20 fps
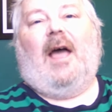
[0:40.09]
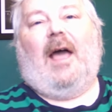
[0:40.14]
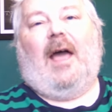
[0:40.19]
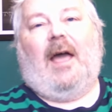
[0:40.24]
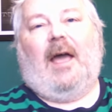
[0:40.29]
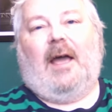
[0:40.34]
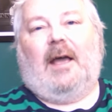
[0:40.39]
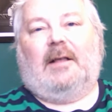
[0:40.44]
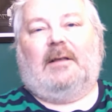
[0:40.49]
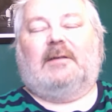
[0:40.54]

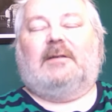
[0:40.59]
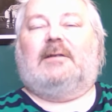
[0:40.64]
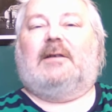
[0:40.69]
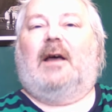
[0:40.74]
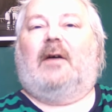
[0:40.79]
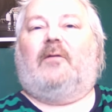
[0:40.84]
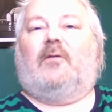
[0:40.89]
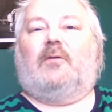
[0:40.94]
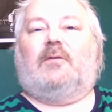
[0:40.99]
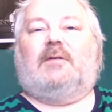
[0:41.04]
and
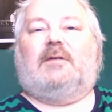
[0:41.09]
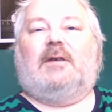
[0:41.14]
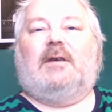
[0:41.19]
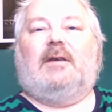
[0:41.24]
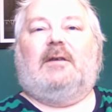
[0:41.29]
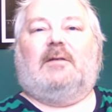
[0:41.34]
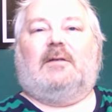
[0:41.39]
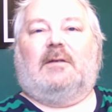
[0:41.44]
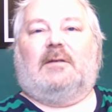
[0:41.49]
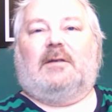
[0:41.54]
several
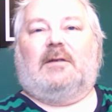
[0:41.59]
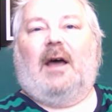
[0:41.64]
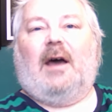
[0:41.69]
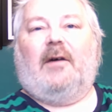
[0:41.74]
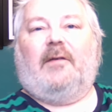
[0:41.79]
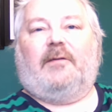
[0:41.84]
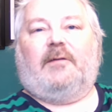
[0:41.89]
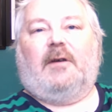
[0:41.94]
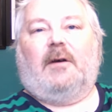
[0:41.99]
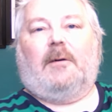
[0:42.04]
seasons
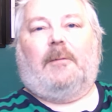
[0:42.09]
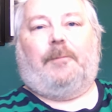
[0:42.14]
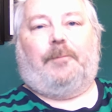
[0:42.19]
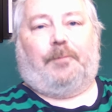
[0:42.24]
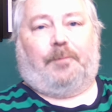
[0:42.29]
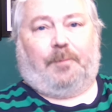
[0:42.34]
after,